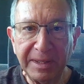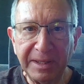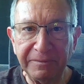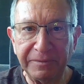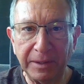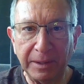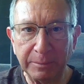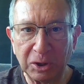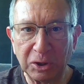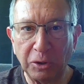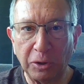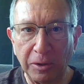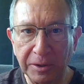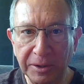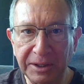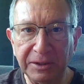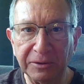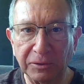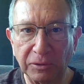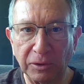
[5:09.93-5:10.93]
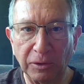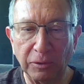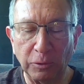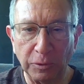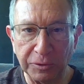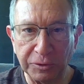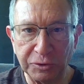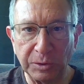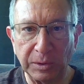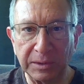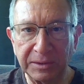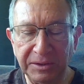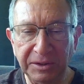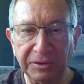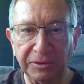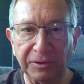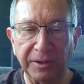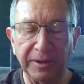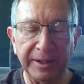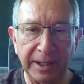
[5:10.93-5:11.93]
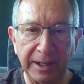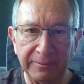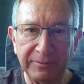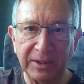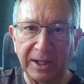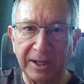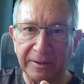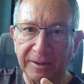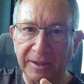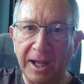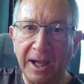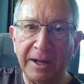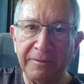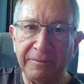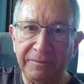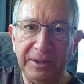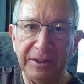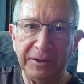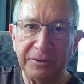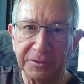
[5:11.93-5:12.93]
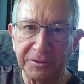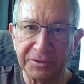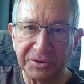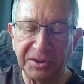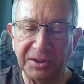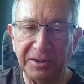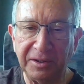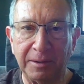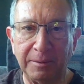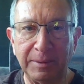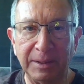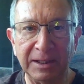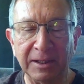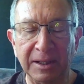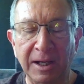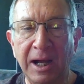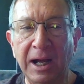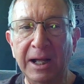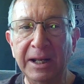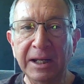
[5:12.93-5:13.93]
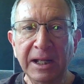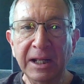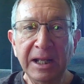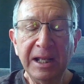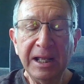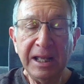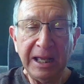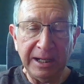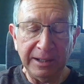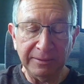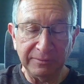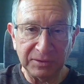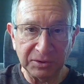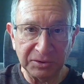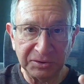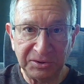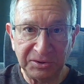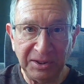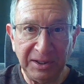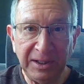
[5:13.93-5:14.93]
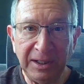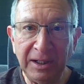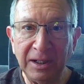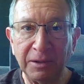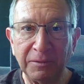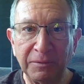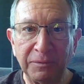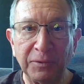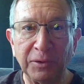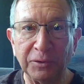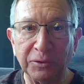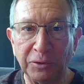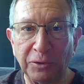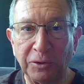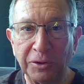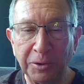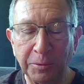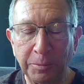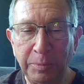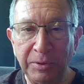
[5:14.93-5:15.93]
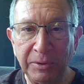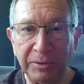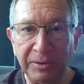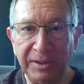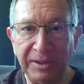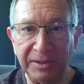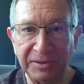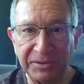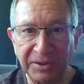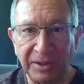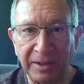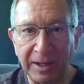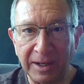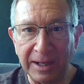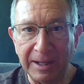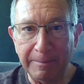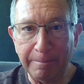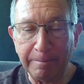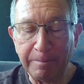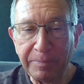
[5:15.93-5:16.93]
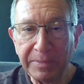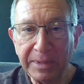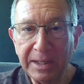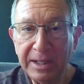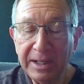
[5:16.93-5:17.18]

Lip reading: if I'm a car dealer or a truck dealer and I've got a lot of vehicles sitting on my lot, and if they're sitting there for a longer period of time,